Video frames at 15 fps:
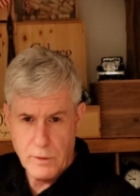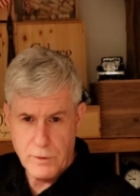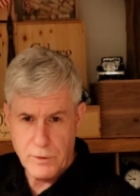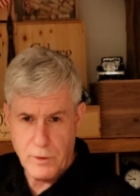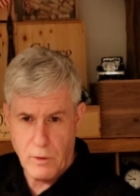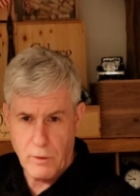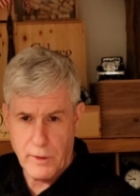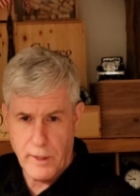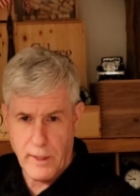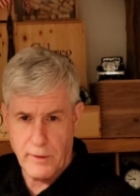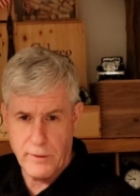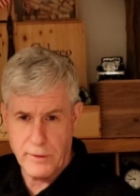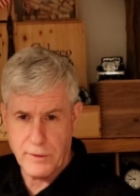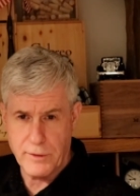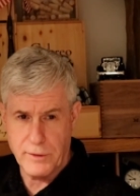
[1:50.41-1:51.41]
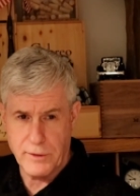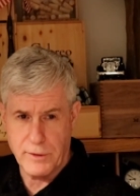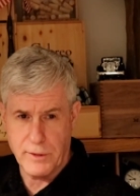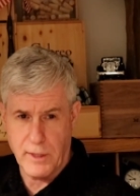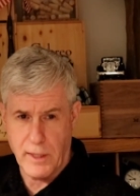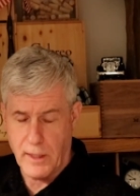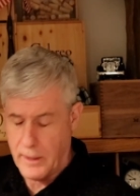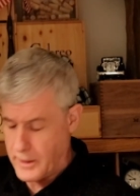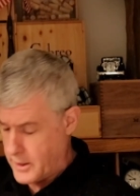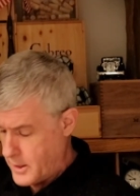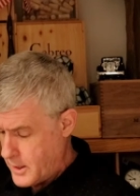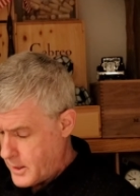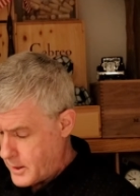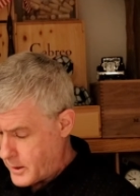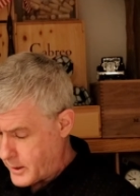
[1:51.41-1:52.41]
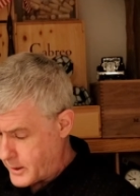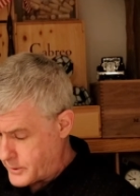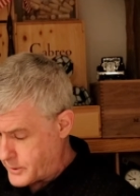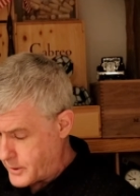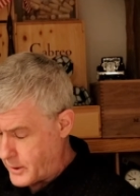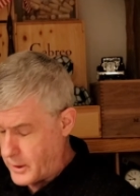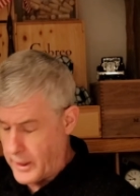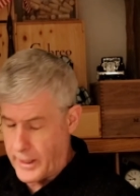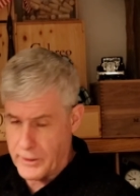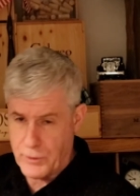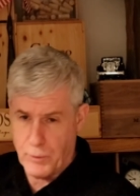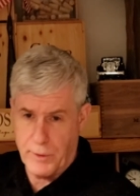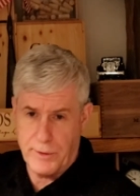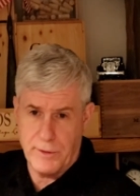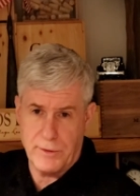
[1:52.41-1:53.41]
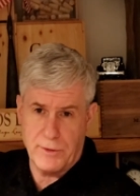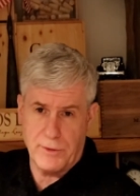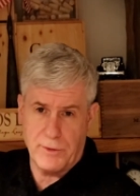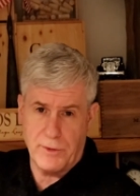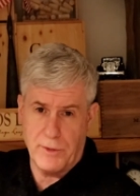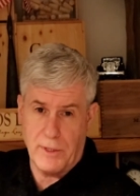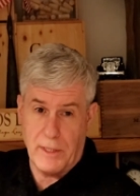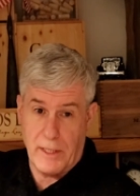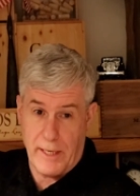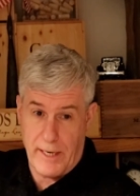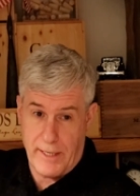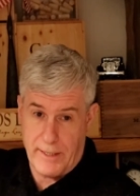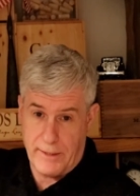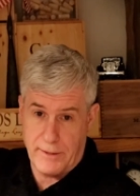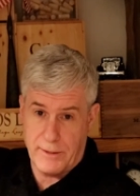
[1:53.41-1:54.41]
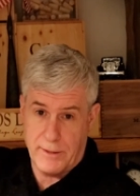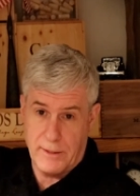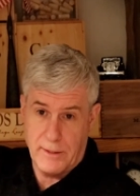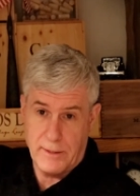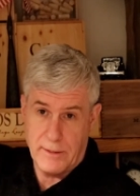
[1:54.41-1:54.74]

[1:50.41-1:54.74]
so again, this is, uh, like I said last week, this is to the ladies.